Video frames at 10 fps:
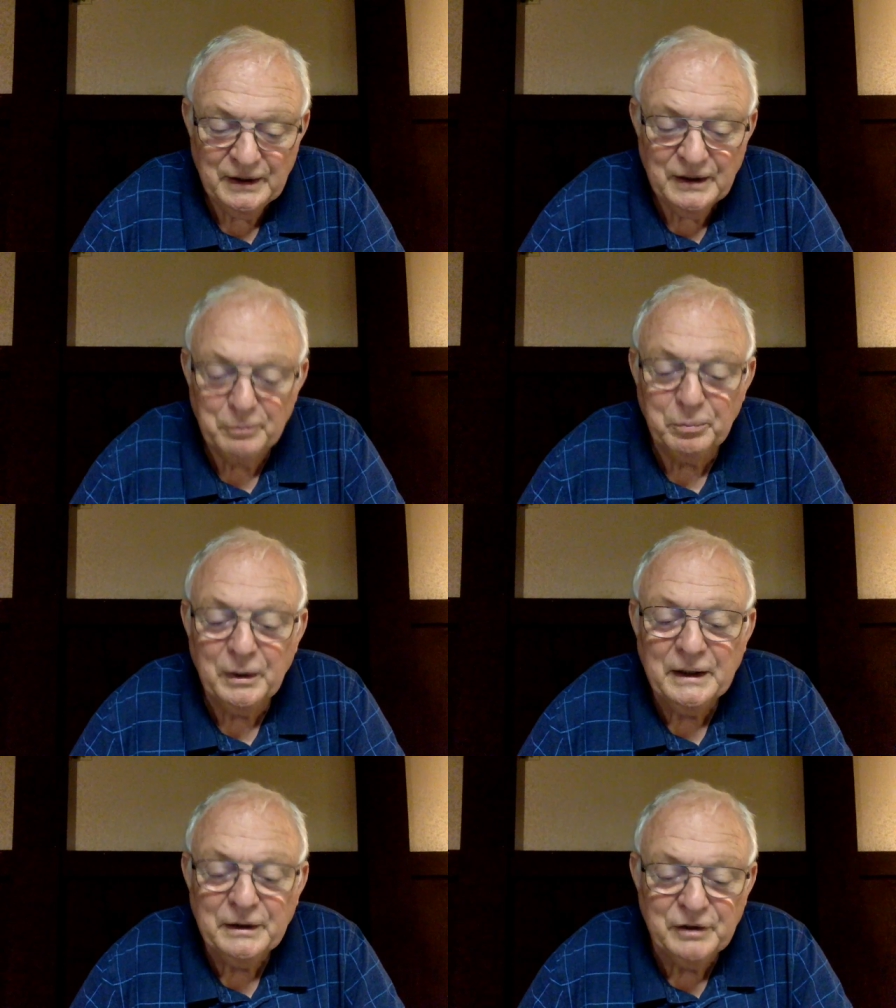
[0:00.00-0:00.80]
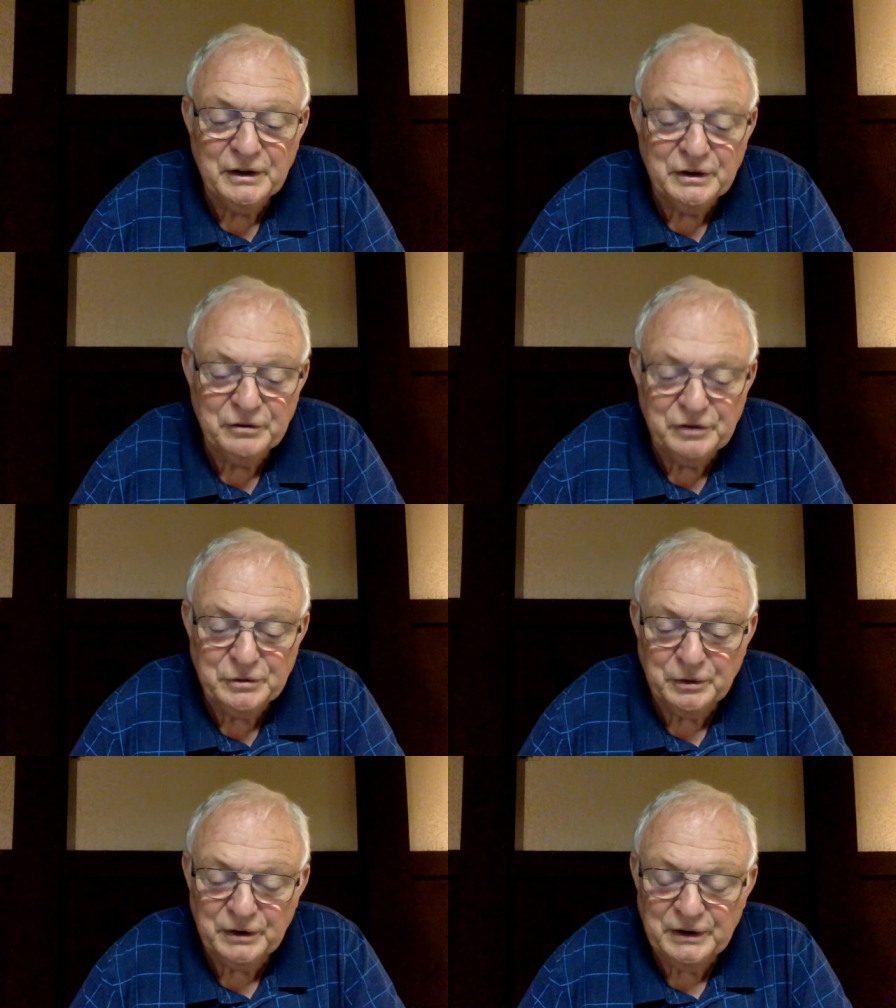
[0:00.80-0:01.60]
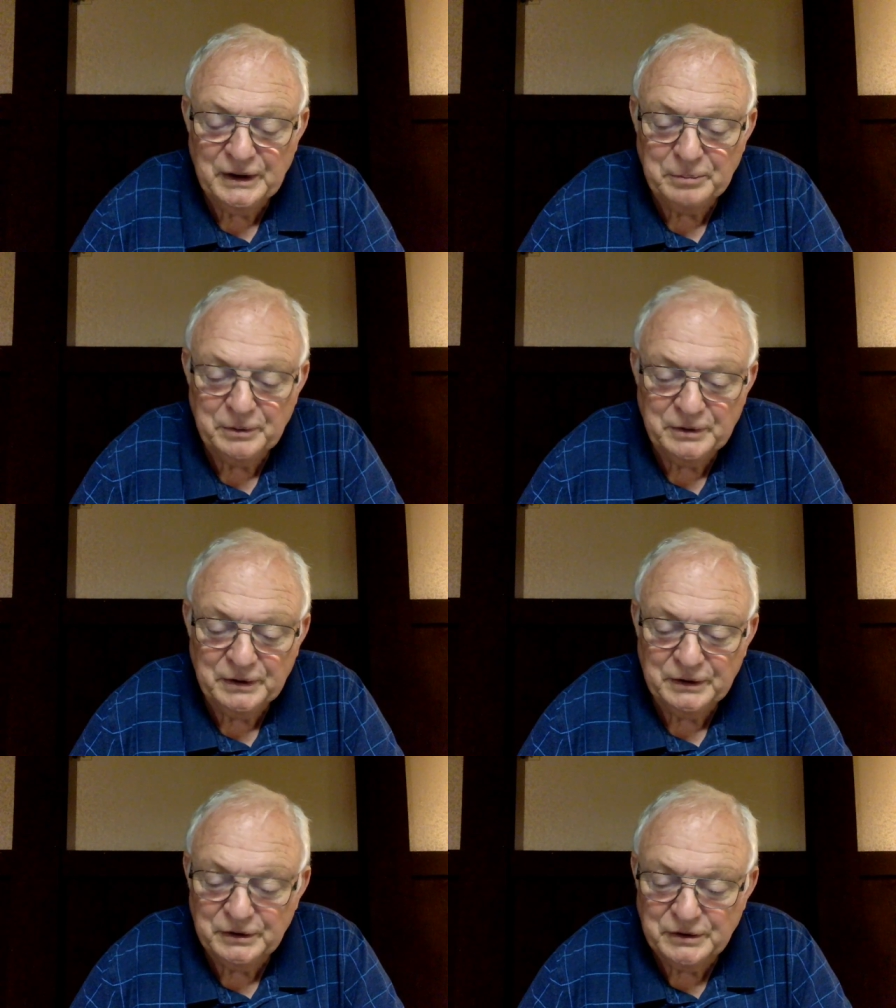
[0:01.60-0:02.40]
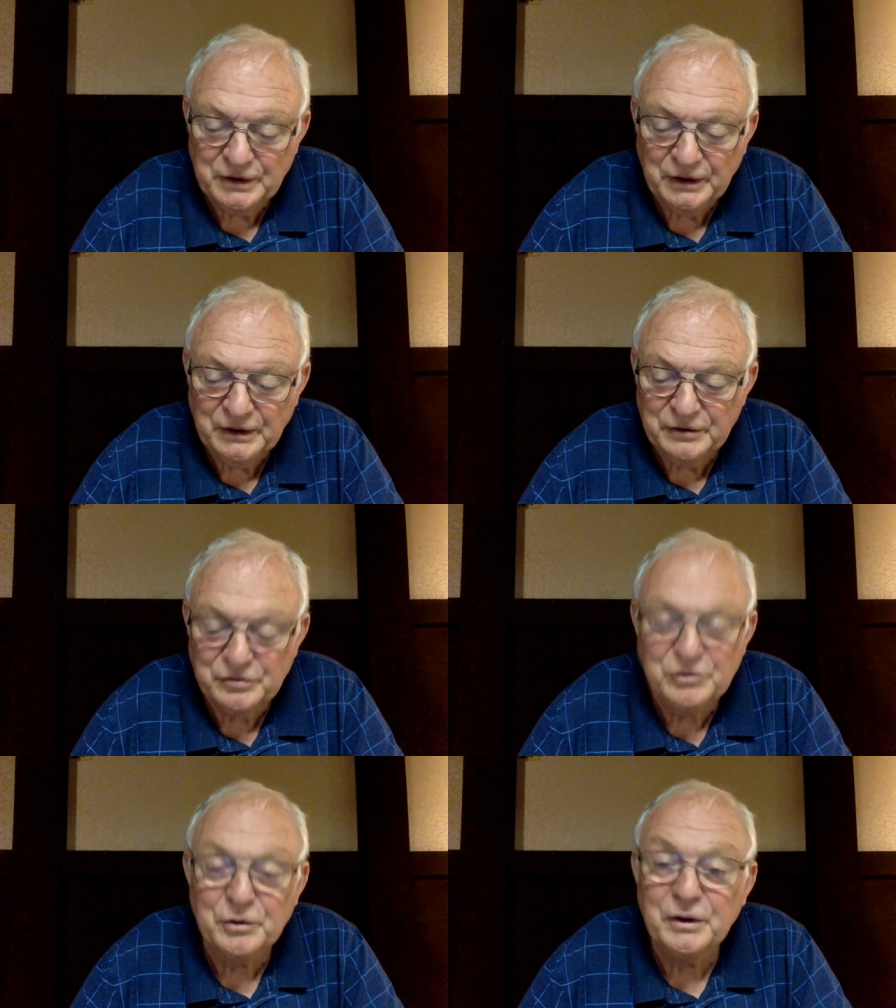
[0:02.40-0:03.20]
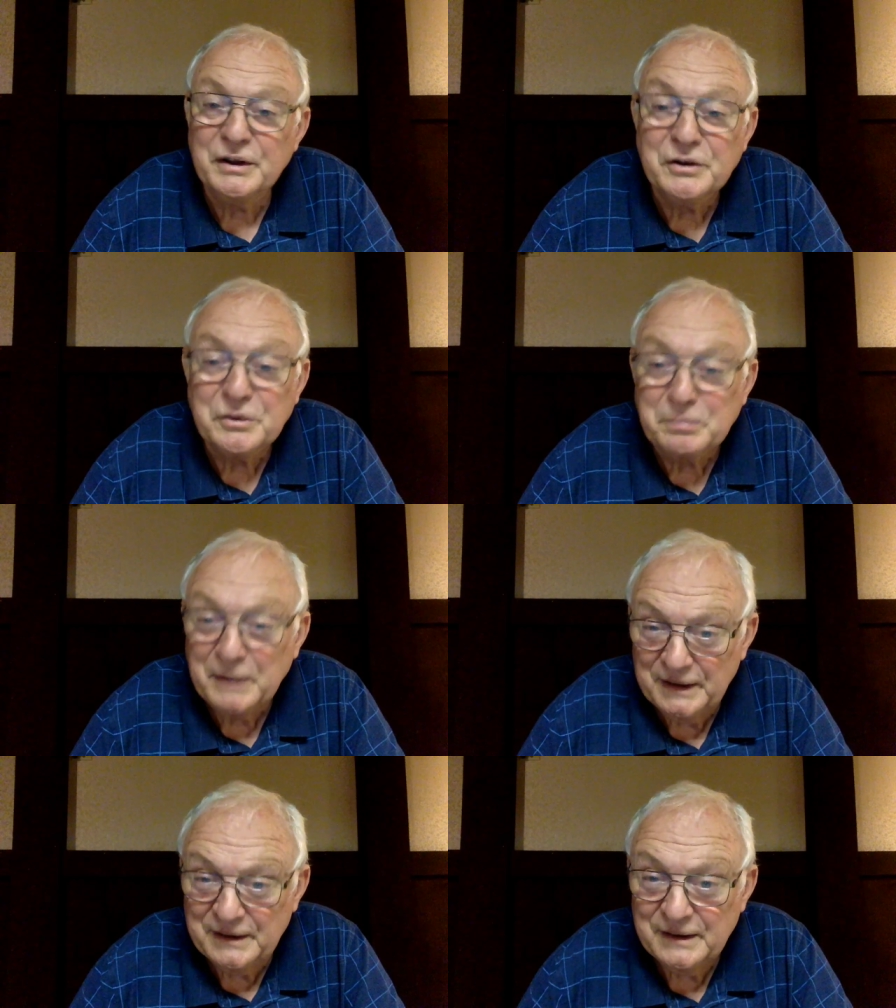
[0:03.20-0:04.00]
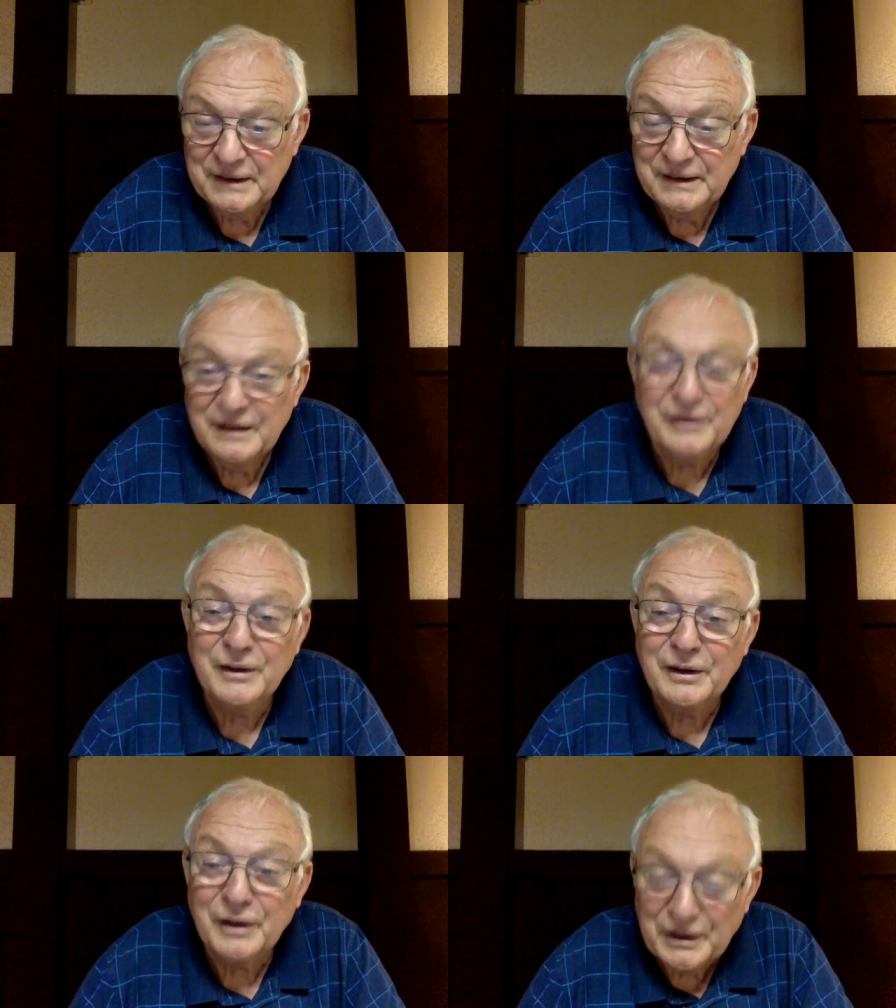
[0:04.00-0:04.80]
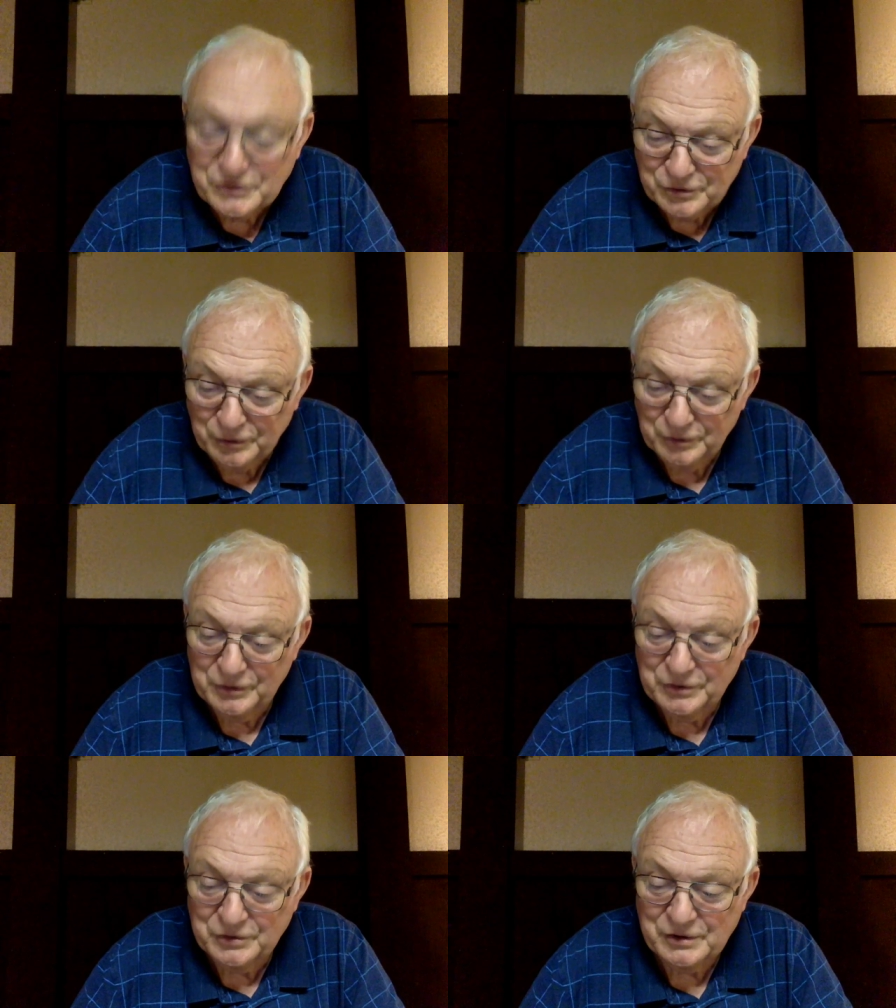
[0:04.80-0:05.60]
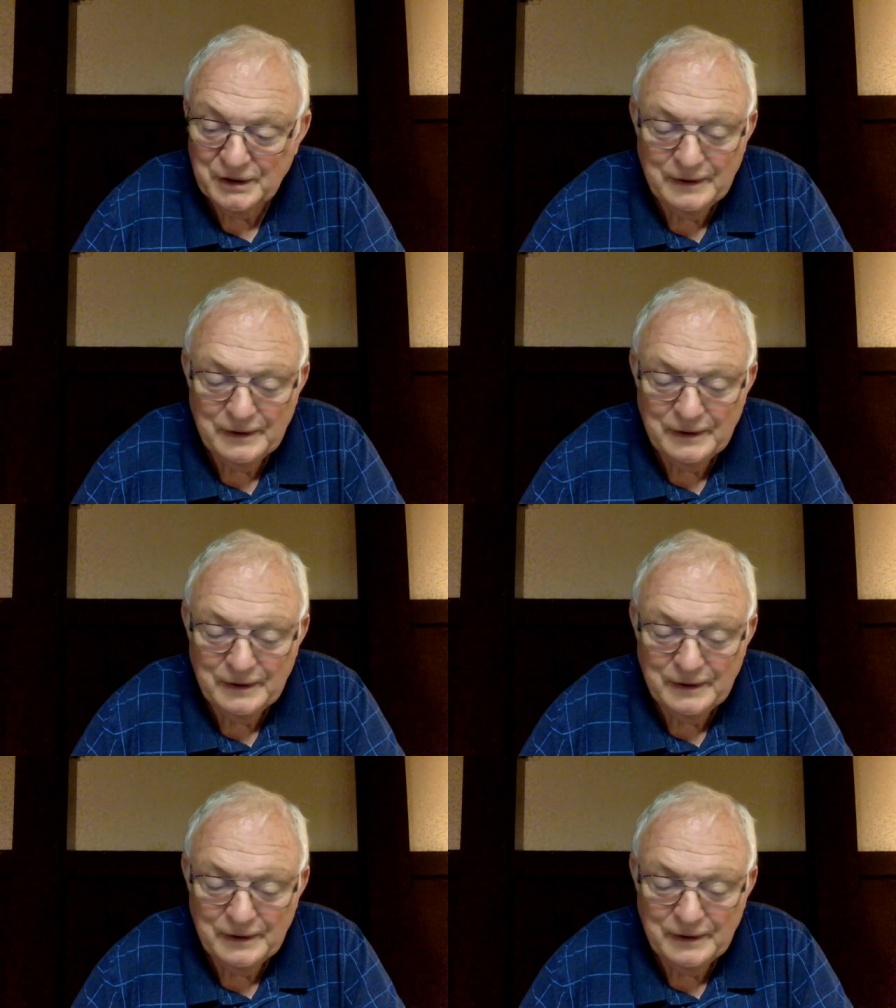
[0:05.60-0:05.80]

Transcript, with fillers: The plight of the individual in that particular telling of the story is made a little less onerous.